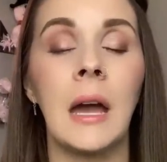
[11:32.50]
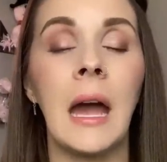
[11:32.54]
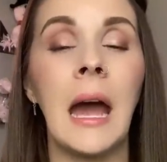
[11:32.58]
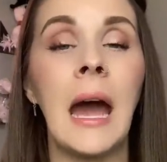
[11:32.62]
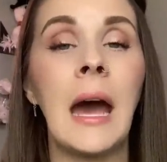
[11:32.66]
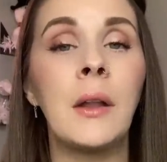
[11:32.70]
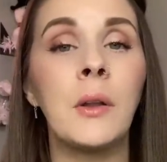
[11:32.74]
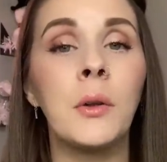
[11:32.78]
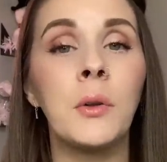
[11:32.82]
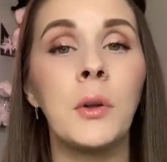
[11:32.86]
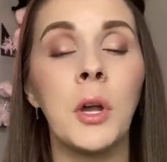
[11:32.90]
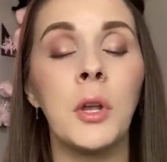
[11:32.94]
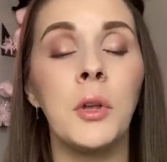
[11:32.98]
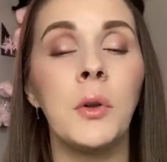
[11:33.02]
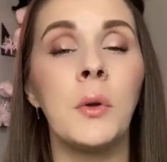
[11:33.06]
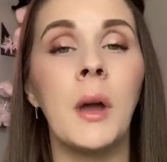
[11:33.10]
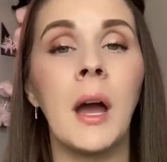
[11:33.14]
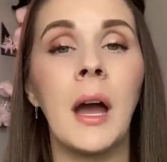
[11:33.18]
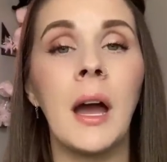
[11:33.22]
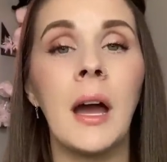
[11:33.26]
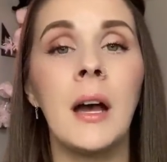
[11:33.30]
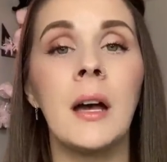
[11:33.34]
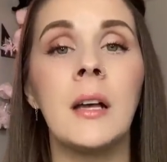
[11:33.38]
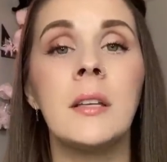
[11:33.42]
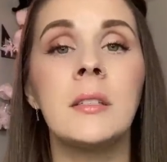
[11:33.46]
I don't know, you
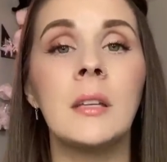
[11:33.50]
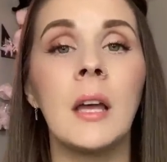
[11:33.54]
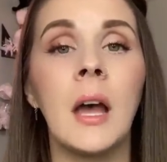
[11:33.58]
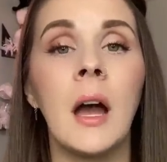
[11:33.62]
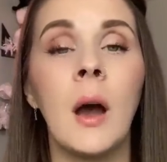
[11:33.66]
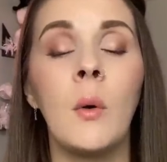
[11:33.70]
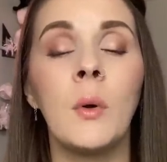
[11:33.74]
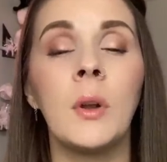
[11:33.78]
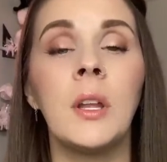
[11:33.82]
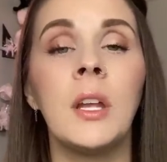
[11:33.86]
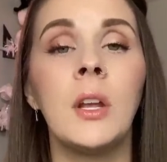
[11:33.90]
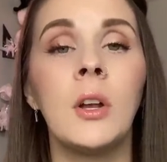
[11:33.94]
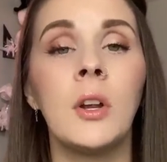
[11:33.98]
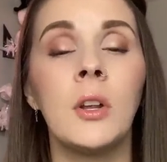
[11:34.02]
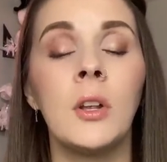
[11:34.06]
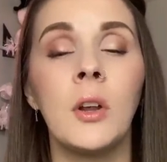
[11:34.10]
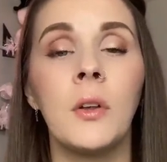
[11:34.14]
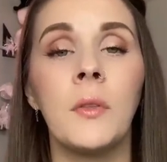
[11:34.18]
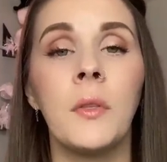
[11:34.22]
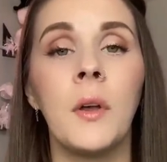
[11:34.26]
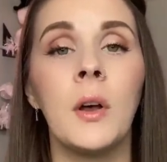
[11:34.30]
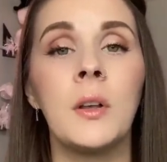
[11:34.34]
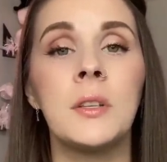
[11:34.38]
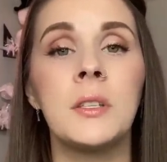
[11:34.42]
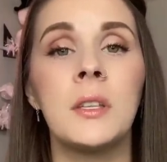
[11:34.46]
guys. I want to hear your
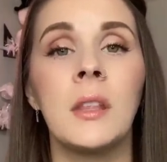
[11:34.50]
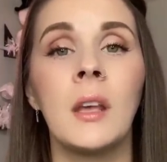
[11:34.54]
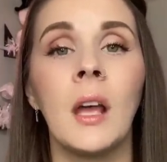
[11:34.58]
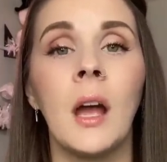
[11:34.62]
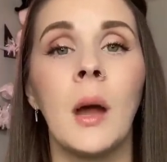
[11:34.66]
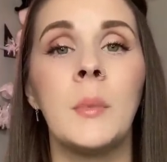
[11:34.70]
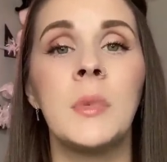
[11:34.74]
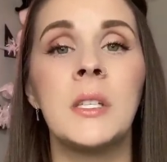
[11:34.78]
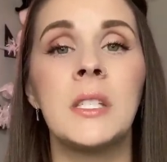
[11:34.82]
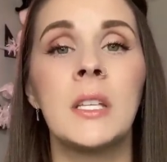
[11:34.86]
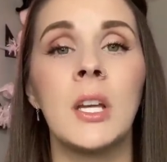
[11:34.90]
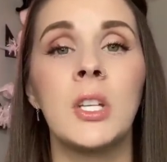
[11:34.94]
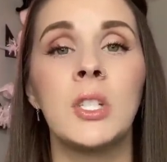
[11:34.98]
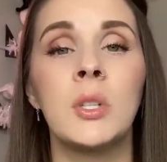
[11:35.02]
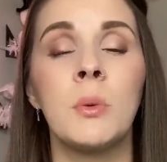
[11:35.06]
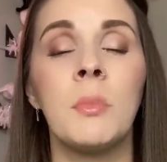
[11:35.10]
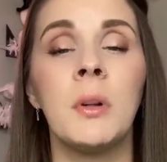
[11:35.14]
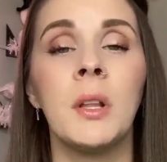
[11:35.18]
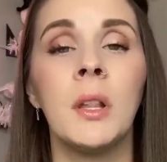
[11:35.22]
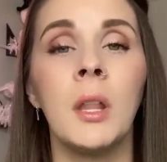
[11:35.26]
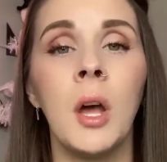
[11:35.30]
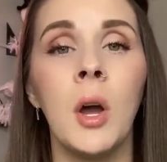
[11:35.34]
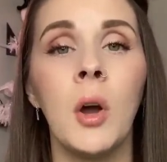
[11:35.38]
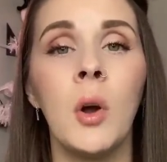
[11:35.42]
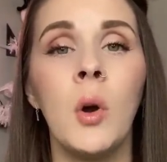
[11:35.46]
thoughts in the comment section
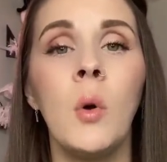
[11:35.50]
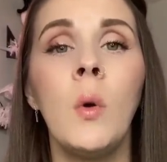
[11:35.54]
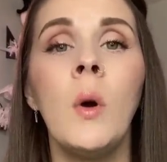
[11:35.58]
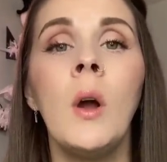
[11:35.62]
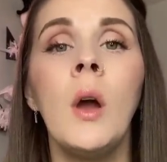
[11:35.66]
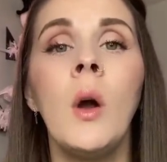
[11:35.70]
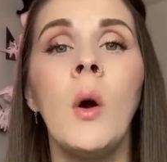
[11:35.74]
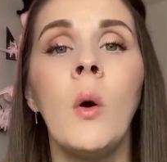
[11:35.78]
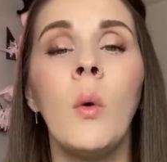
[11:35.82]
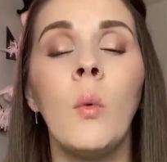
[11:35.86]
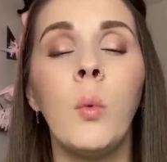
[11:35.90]
below.